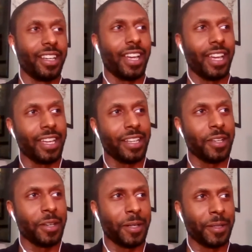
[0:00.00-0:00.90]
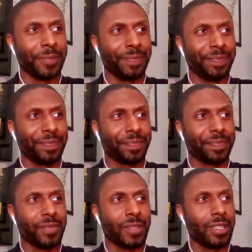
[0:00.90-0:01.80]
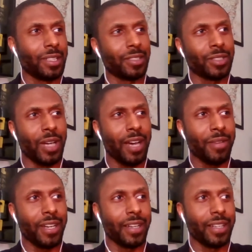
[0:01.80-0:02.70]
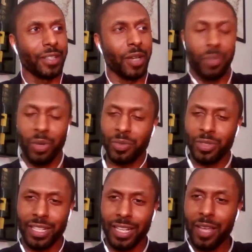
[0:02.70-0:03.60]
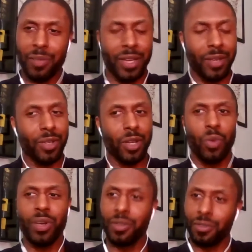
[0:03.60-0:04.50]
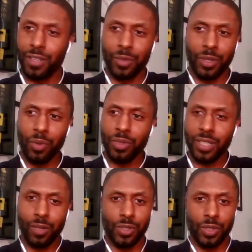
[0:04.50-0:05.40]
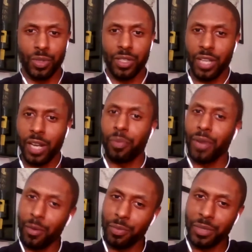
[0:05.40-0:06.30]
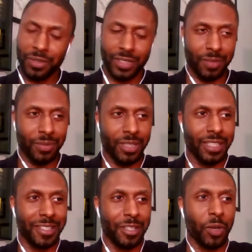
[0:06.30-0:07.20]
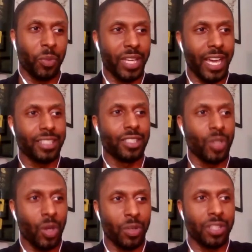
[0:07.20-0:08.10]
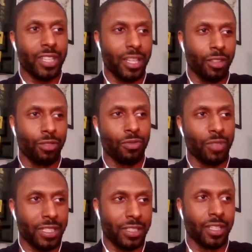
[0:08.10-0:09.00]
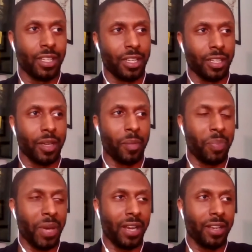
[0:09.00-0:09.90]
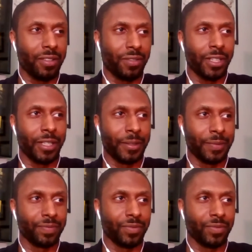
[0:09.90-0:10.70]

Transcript: And so I pulled him to the side, hey man, where you from? What's up with you? You got a problem with me or something? And we got to know each other through this competitive bond.